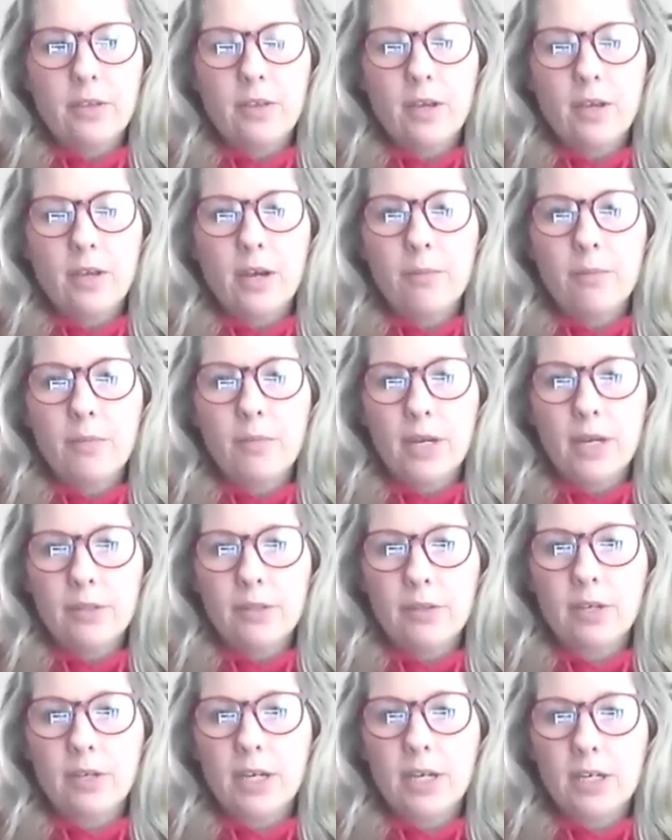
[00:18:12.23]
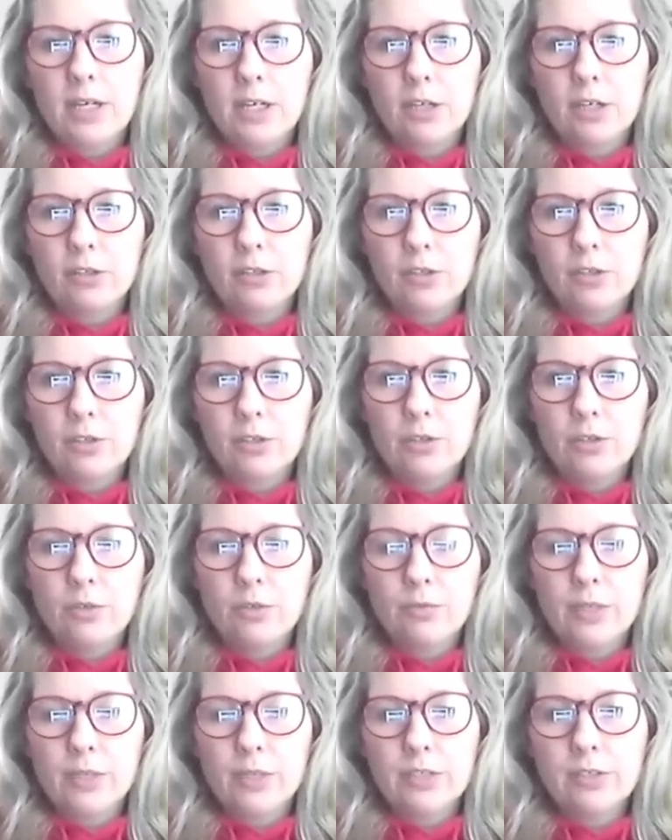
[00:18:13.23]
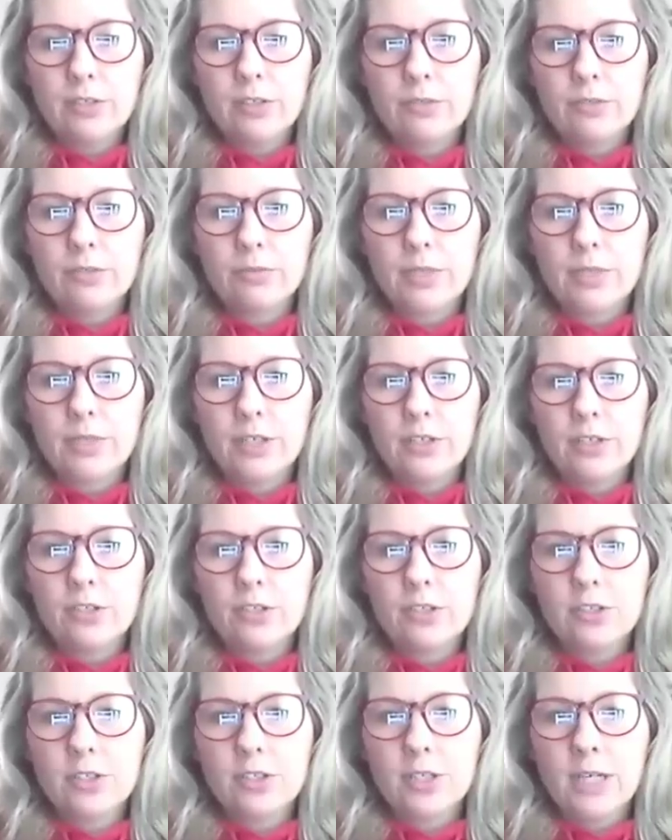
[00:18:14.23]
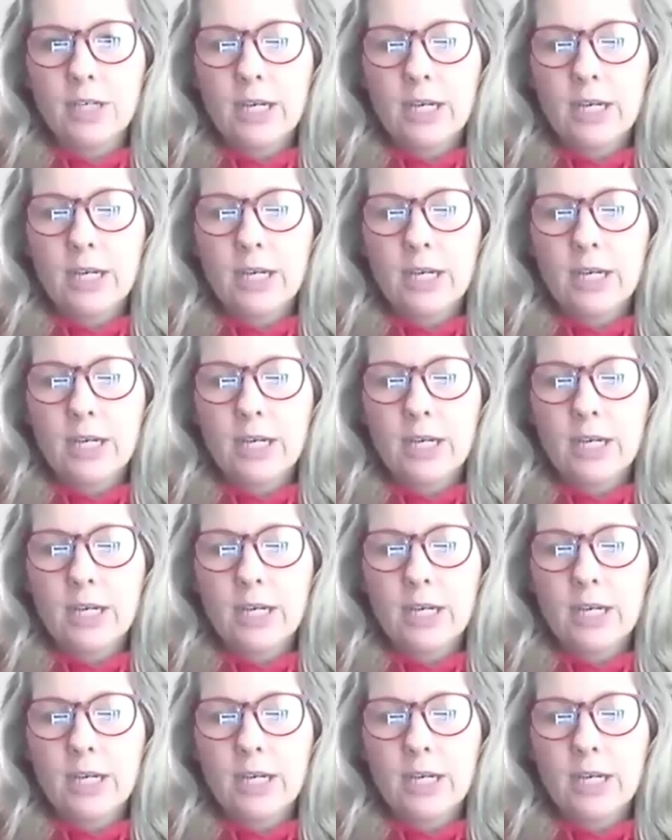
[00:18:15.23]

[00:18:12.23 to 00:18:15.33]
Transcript: a month can include rental arrears,